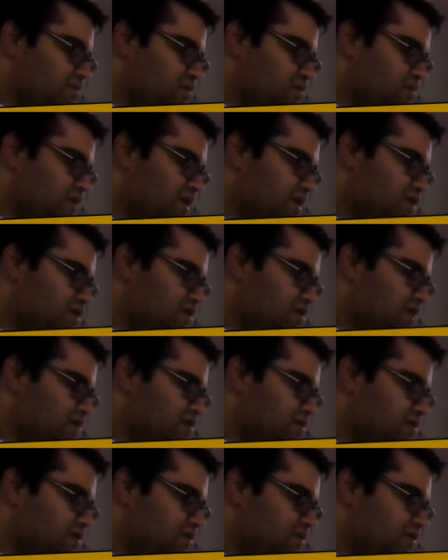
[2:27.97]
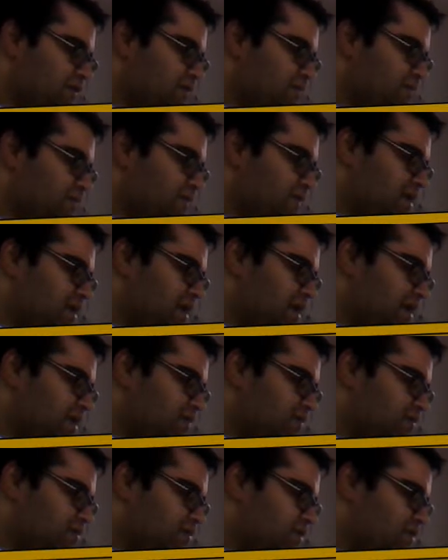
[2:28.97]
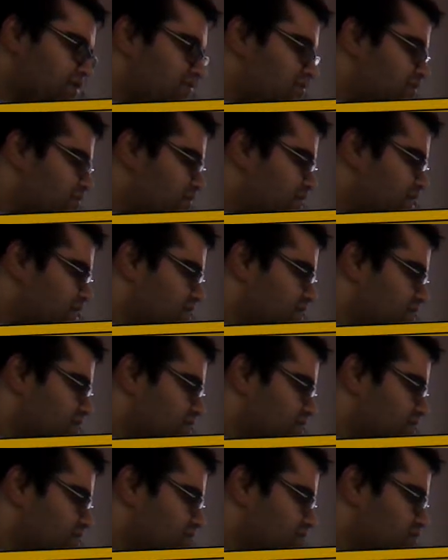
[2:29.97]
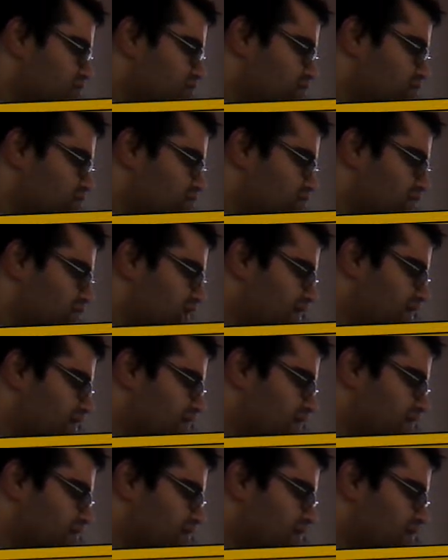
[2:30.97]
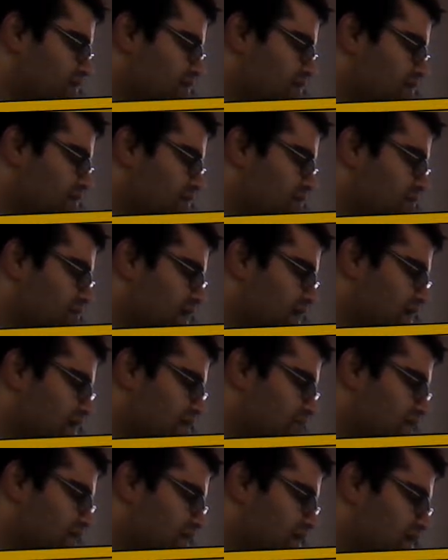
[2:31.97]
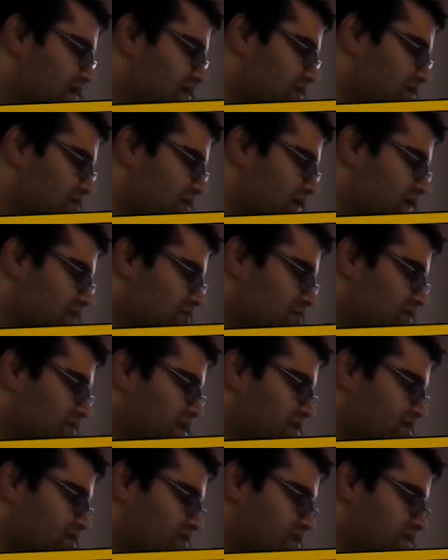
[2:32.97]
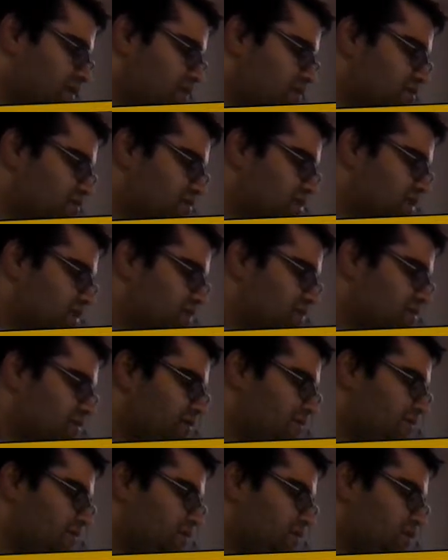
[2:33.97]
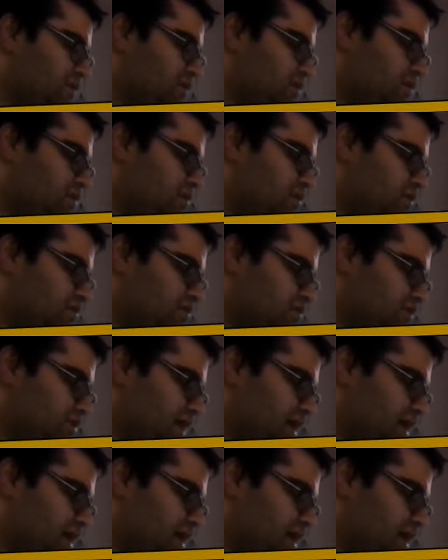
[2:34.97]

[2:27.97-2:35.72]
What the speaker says: public records and the information you provide make plain that Mr. Riordan wrote